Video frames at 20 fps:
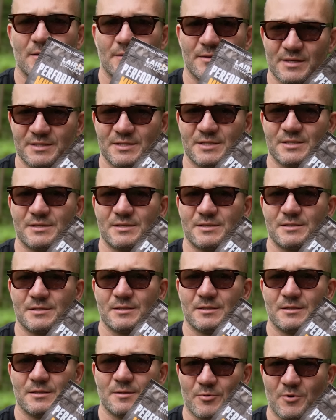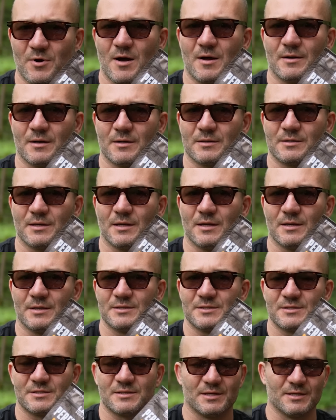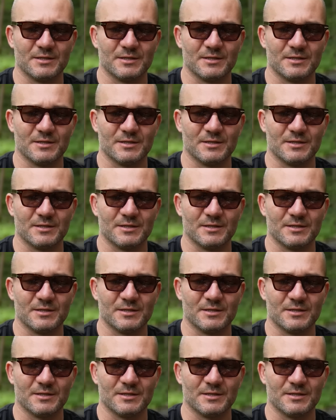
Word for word: This is the product, guys.